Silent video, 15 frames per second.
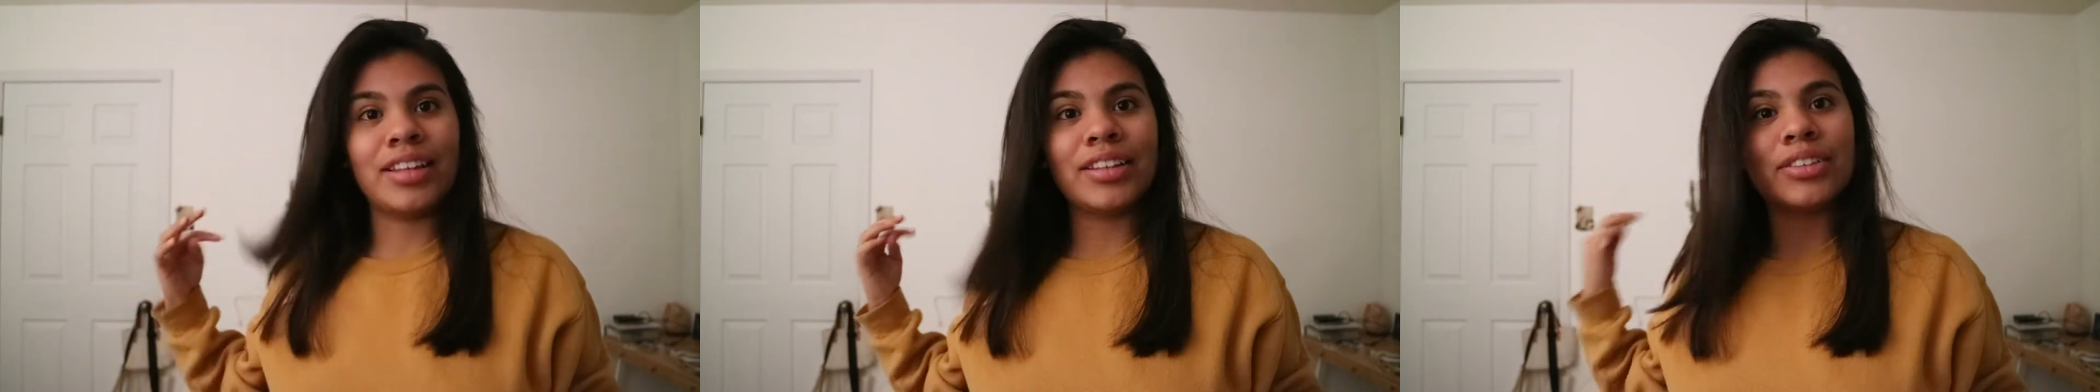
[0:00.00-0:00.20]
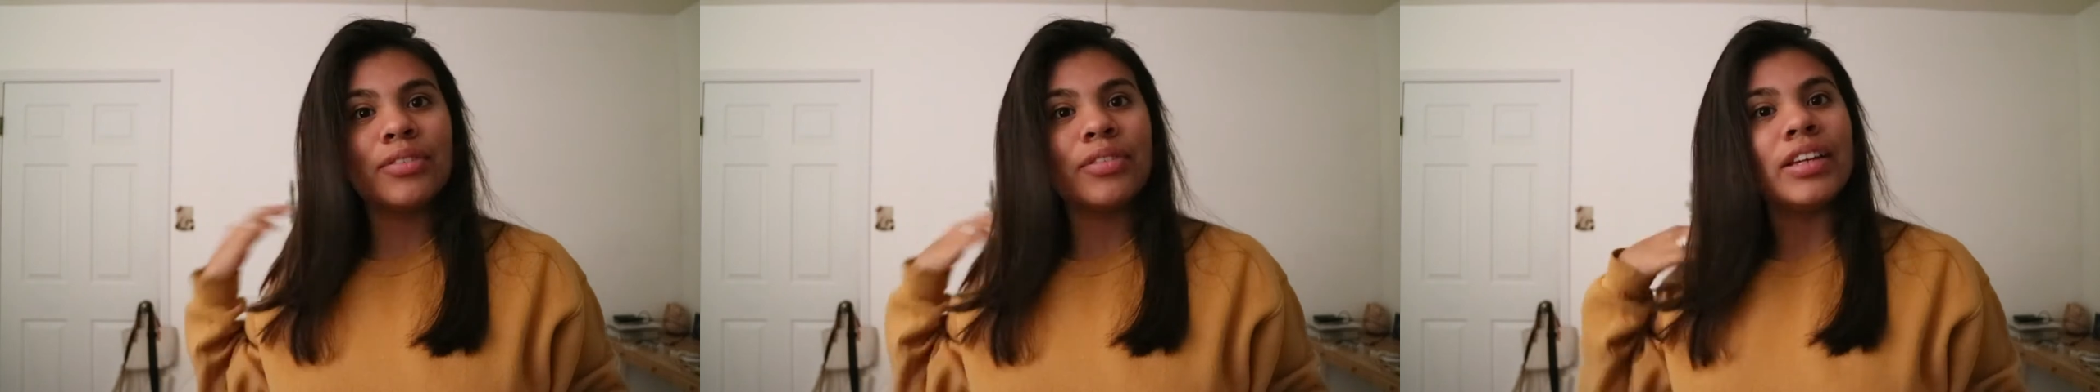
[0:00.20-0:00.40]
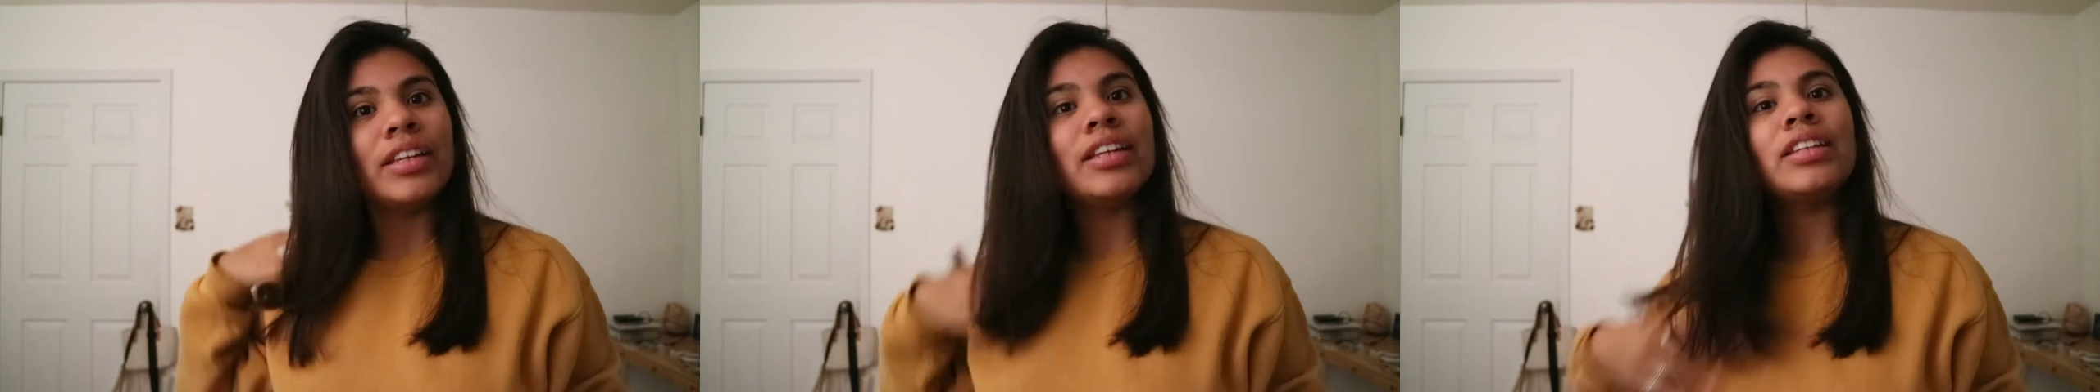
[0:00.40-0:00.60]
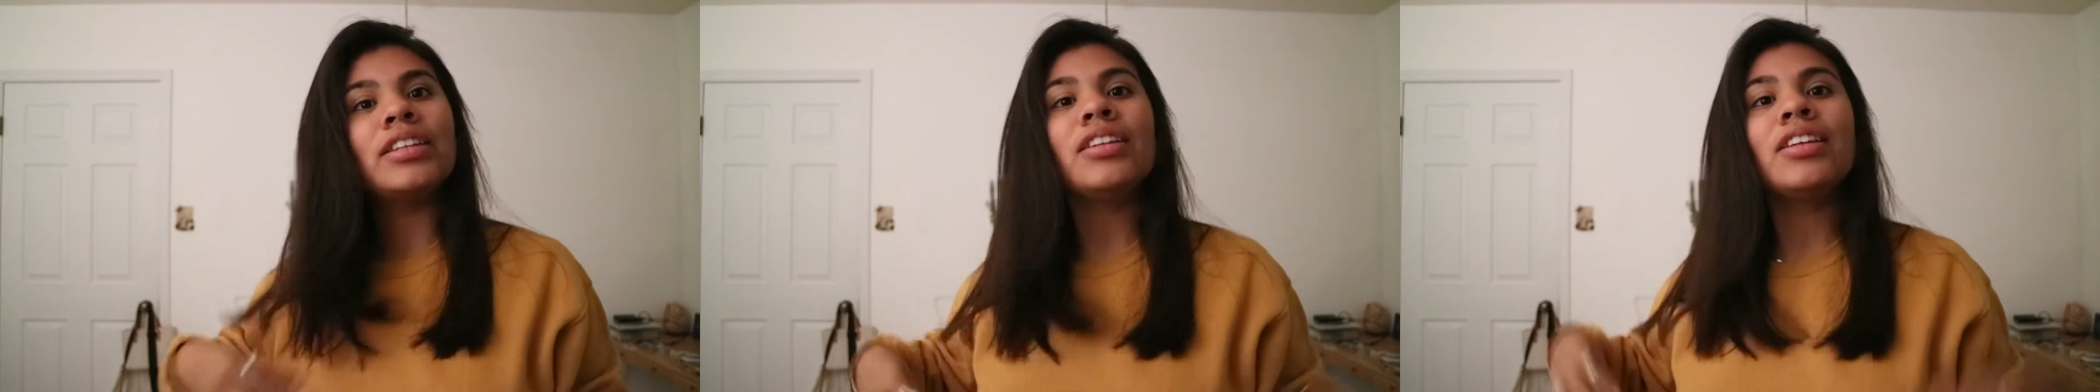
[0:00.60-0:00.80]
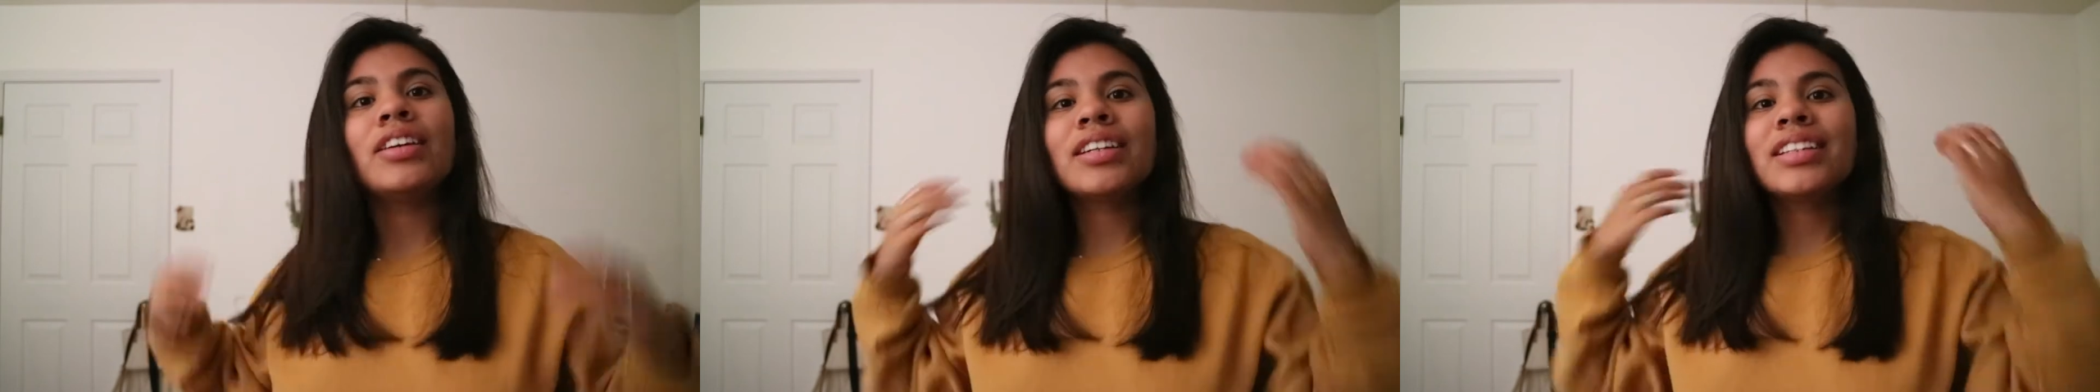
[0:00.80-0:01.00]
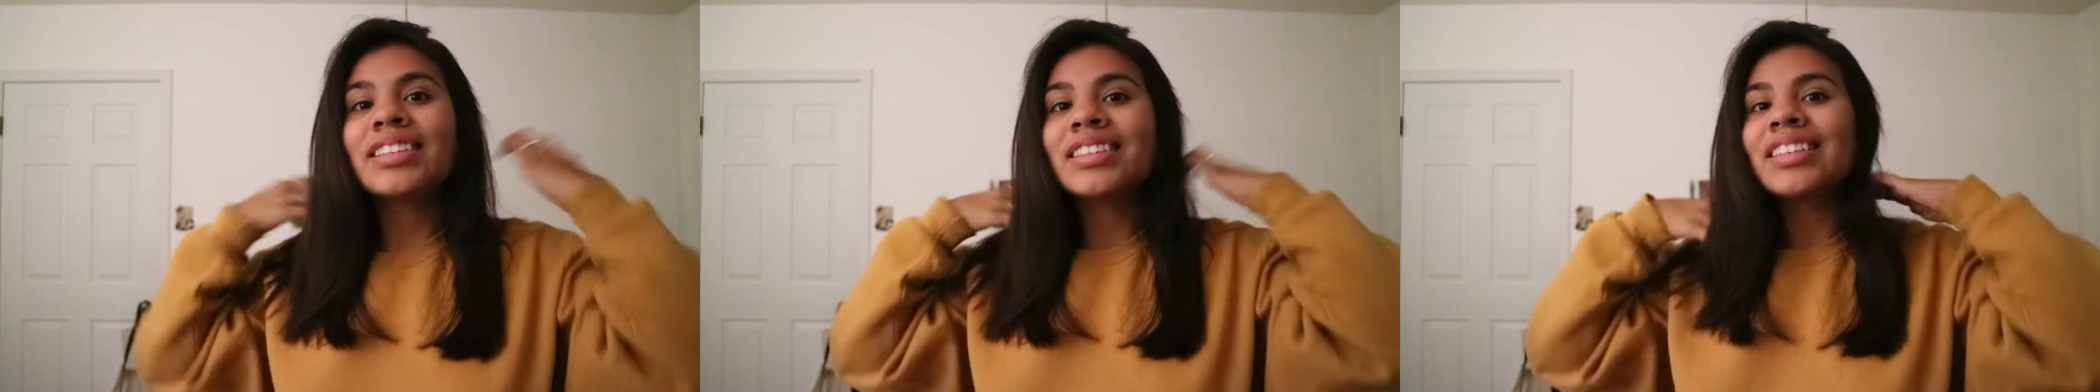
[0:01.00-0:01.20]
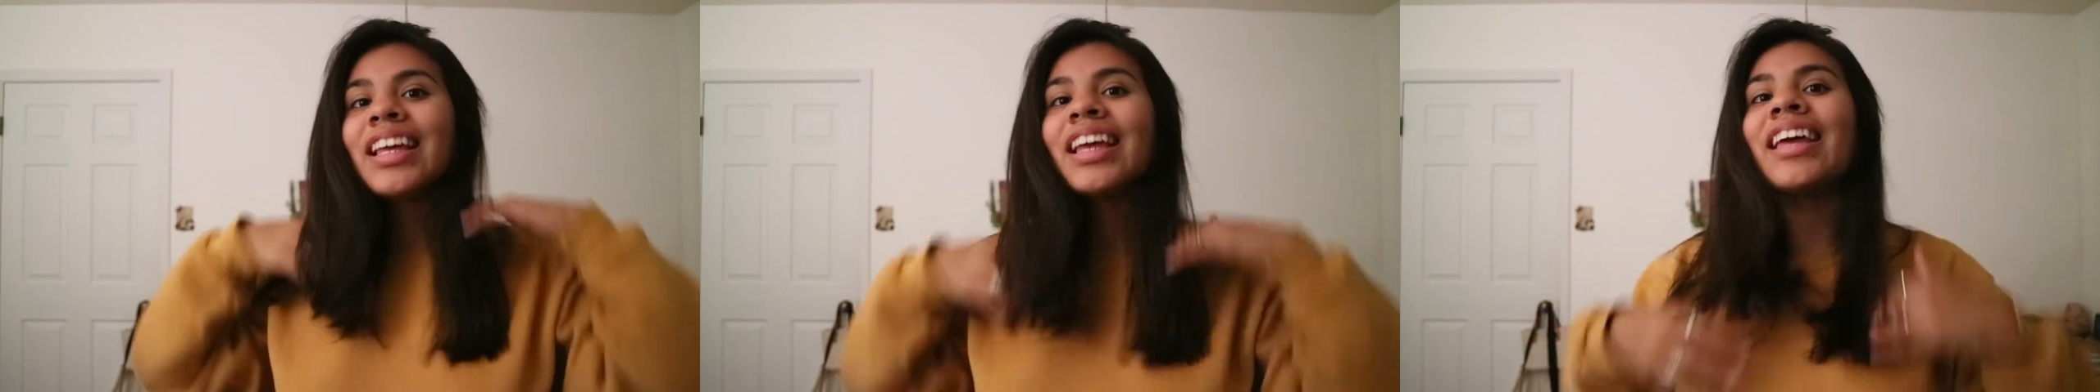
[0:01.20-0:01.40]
like the way it looks